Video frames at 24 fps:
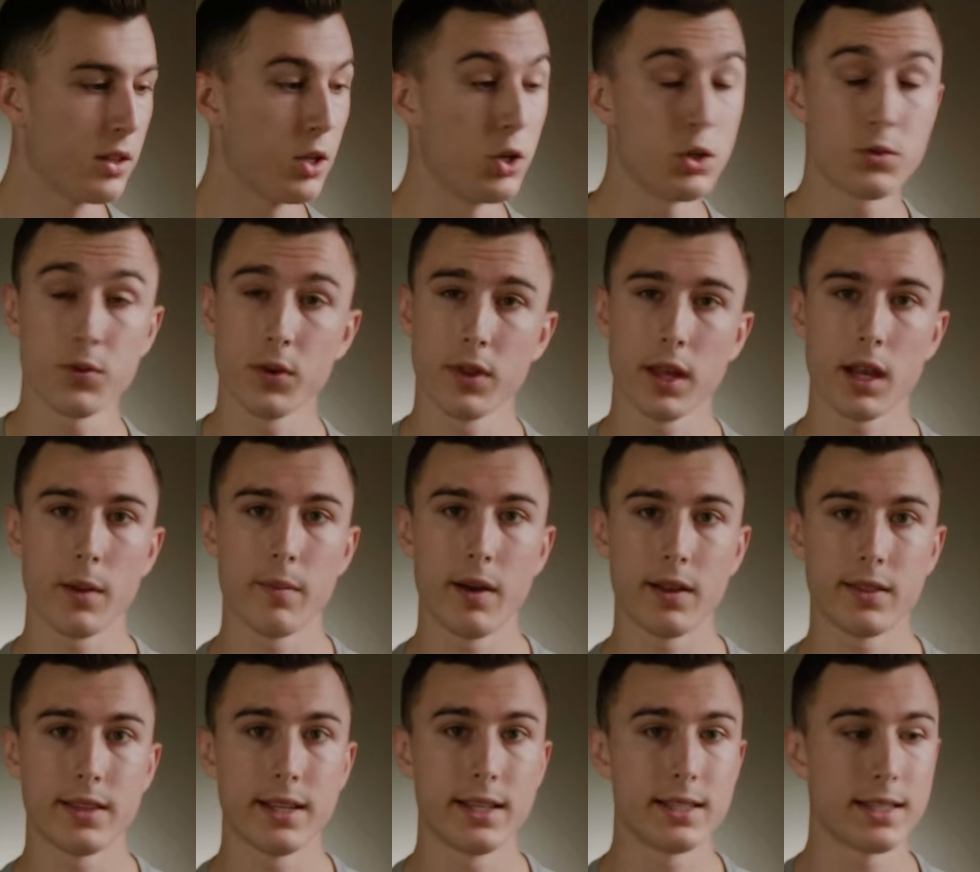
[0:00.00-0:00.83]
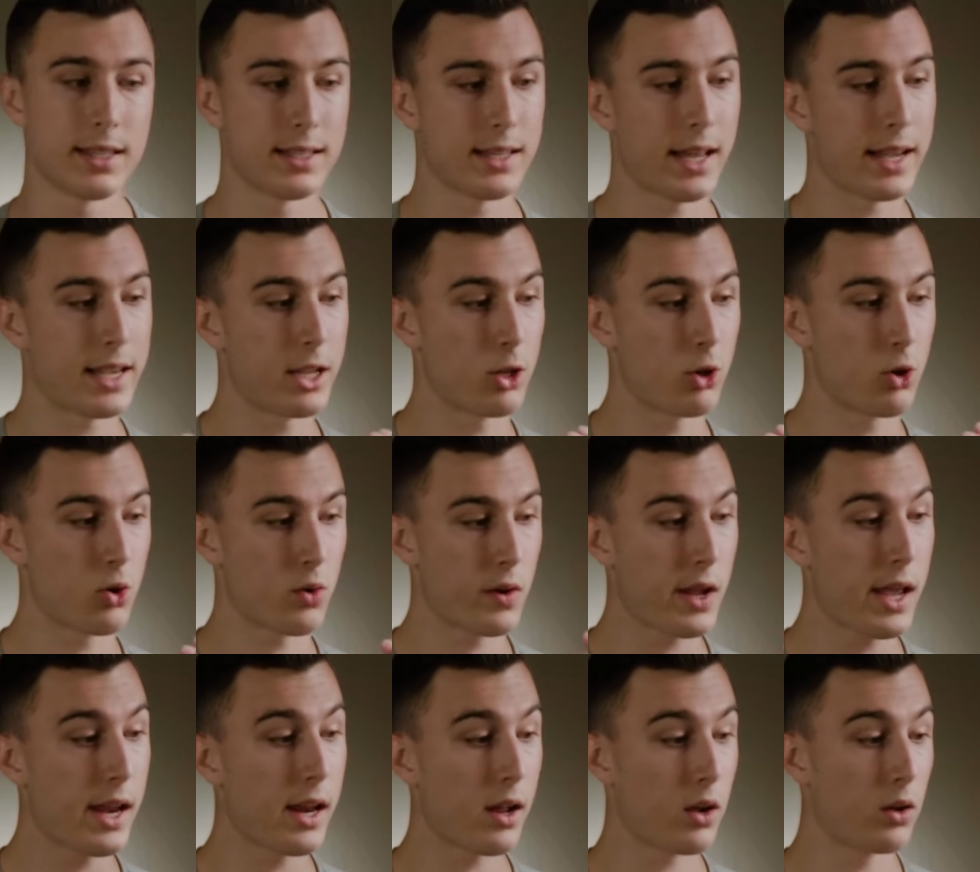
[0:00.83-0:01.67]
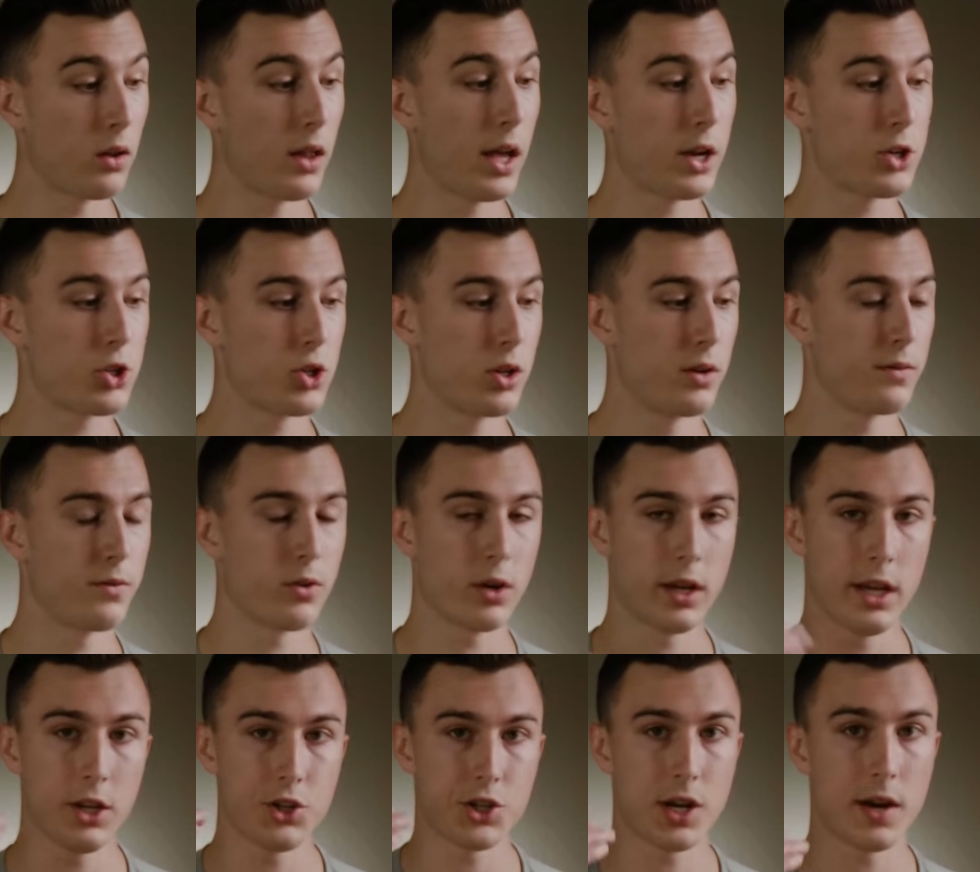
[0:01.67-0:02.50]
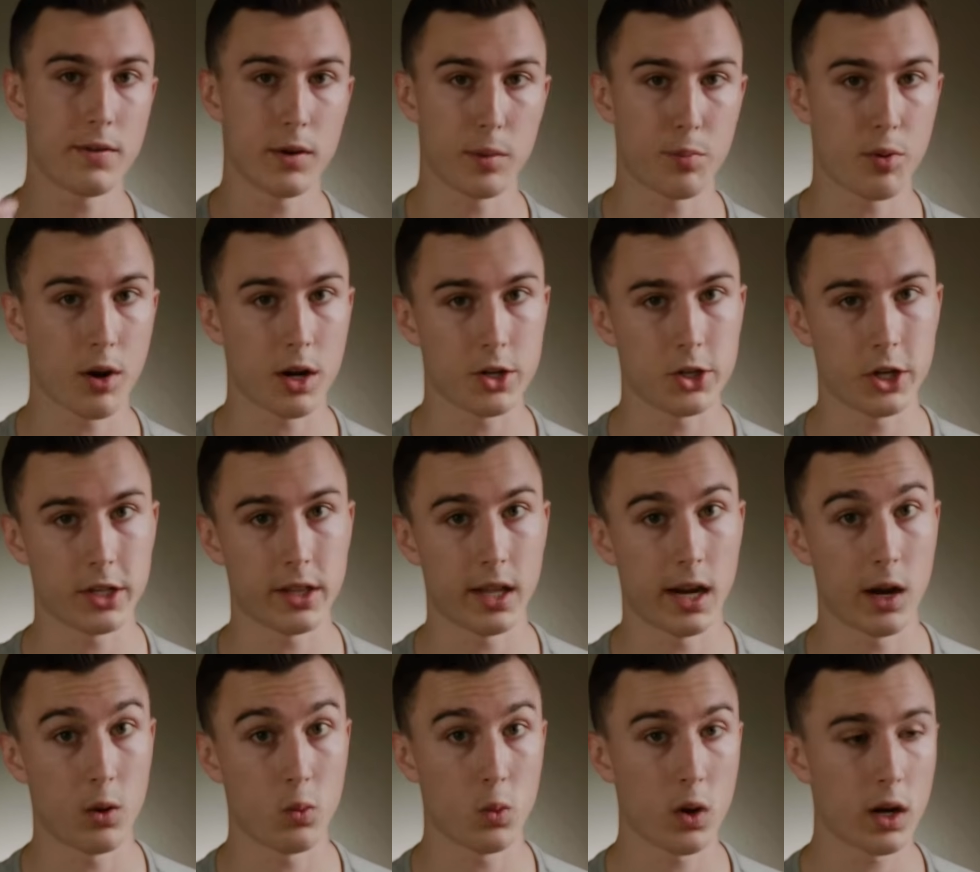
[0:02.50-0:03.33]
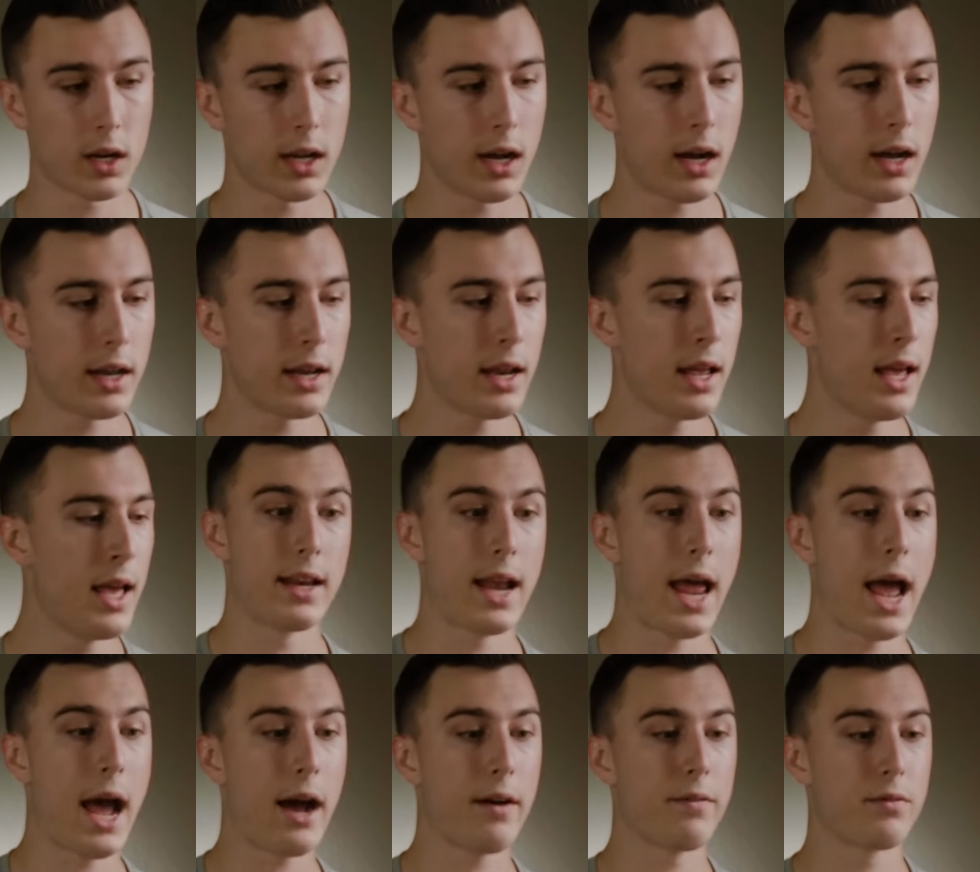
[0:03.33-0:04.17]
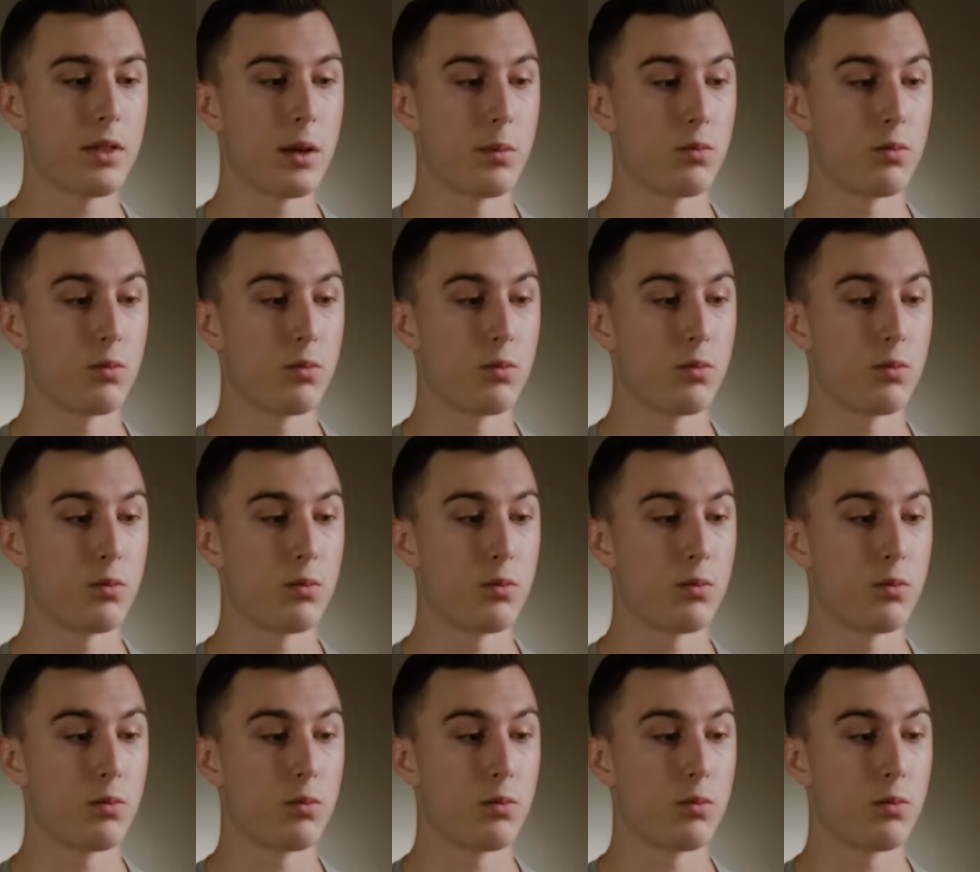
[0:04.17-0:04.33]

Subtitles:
The useful thing about this is I can create a collection for each and every project that I work on and then have